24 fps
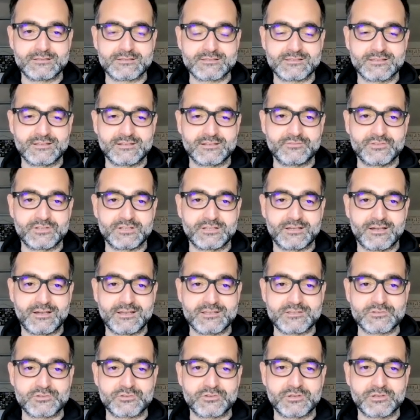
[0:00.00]
son of an
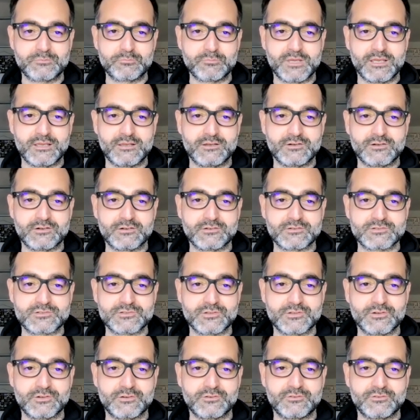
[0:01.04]
ice cream maker. So,